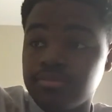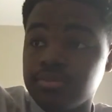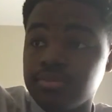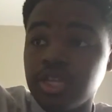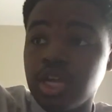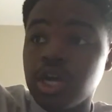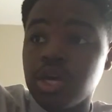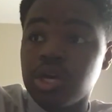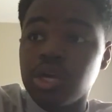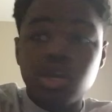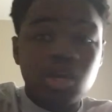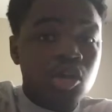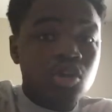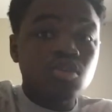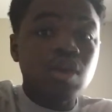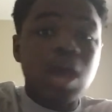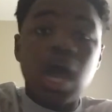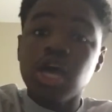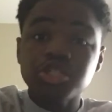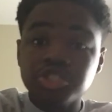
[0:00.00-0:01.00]
So
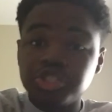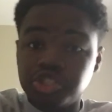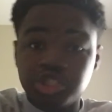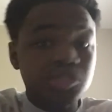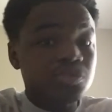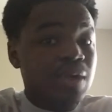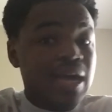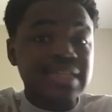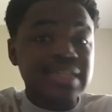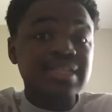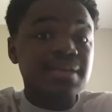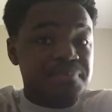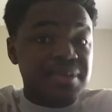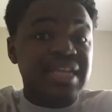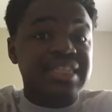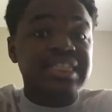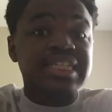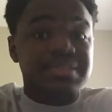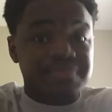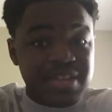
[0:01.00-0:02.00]
Crown Jewel has a
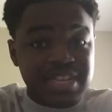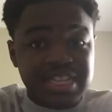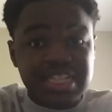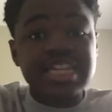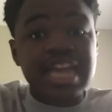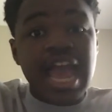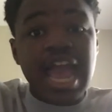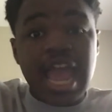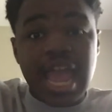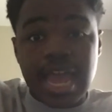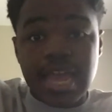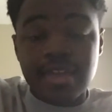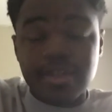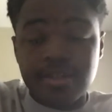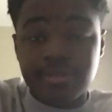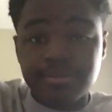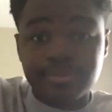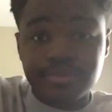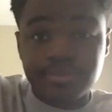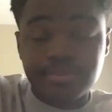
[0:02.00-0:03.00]
busy, busy day.
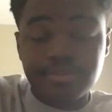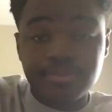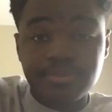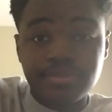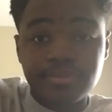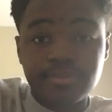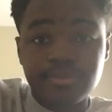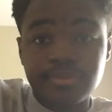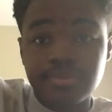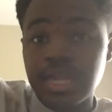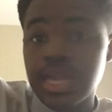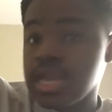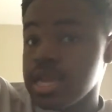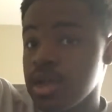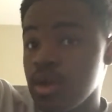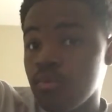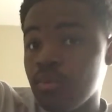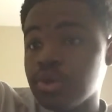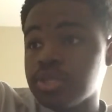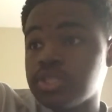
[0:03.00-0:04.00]

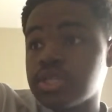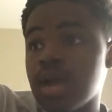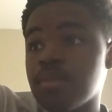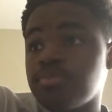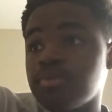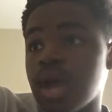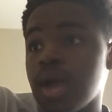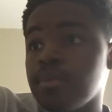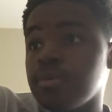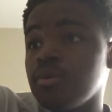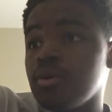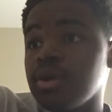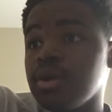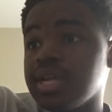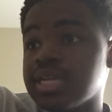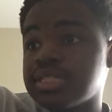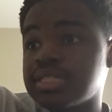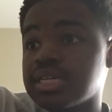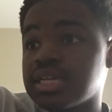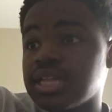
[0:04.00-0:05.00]
Which I probably
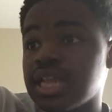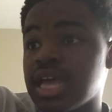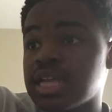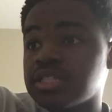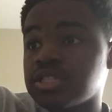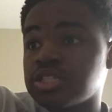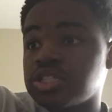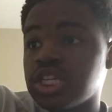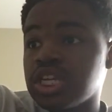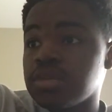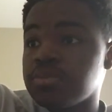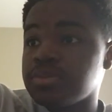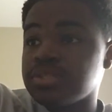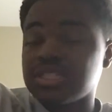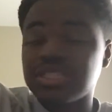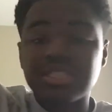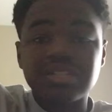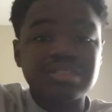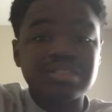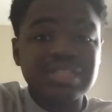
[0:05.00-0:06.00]
won't get to Clash of Champions
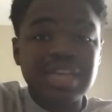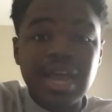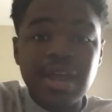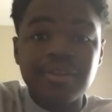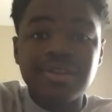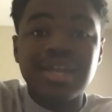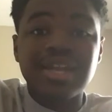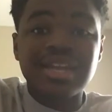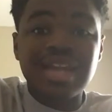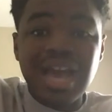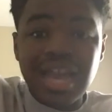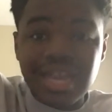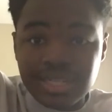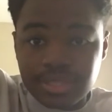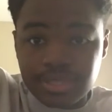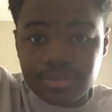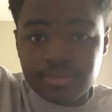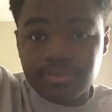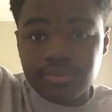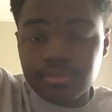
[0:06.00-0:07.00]
until Saturday
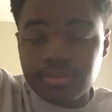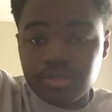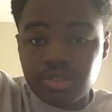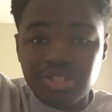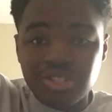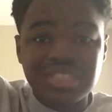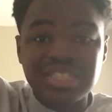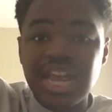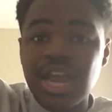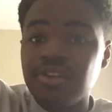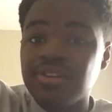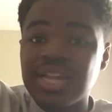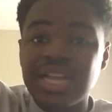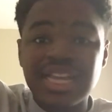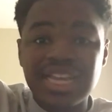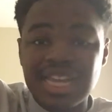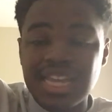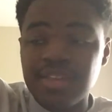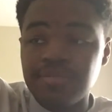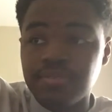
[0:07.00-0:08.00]
night or
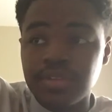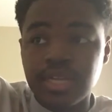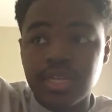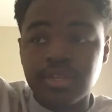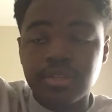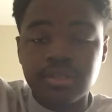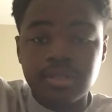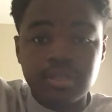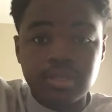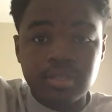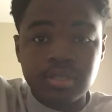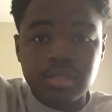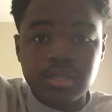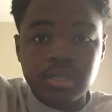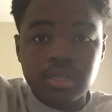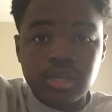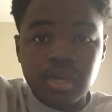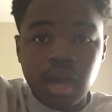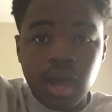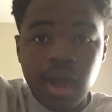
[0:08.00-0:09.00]
Saturday evening
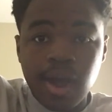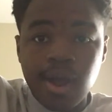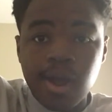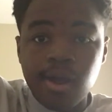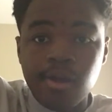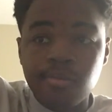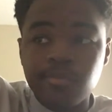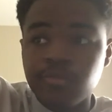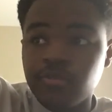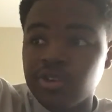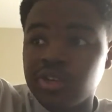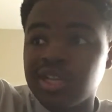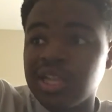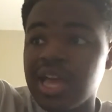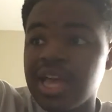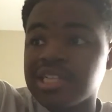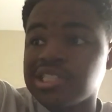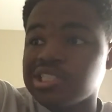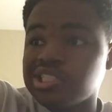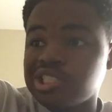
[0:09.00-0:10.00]
for
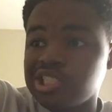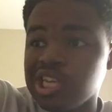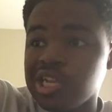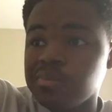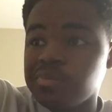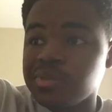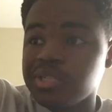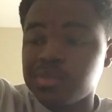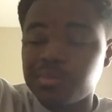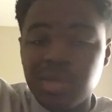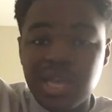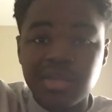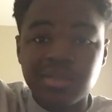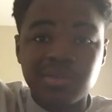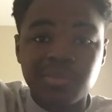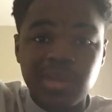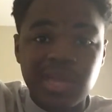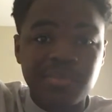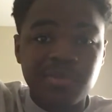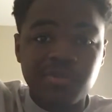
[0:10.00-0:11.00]
Clash of Champions
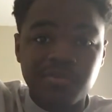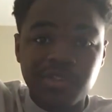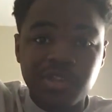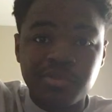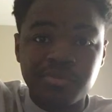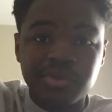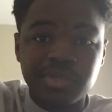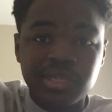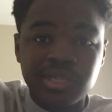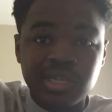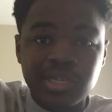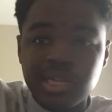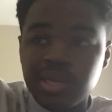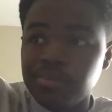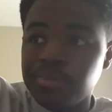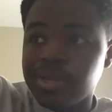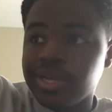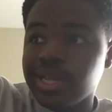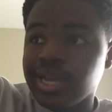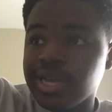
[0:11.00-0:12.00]
pay-per-view
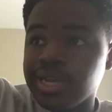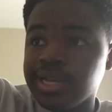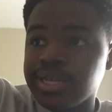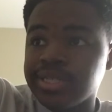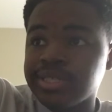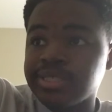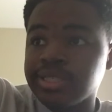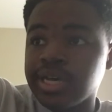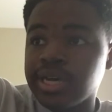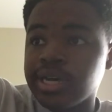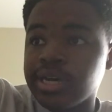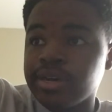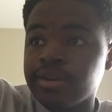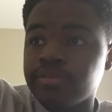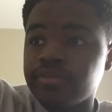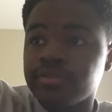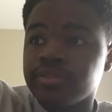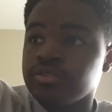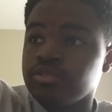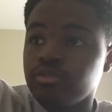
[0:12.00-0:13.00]
because
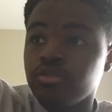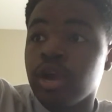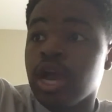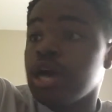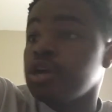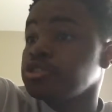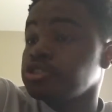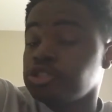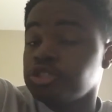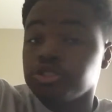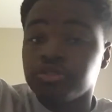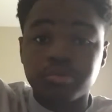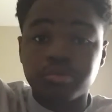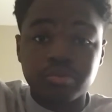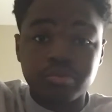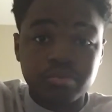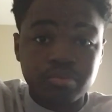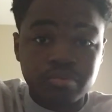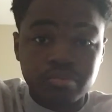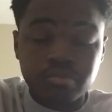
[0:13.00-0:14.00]
of Crown
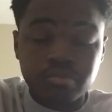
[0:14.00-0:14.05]
Jewel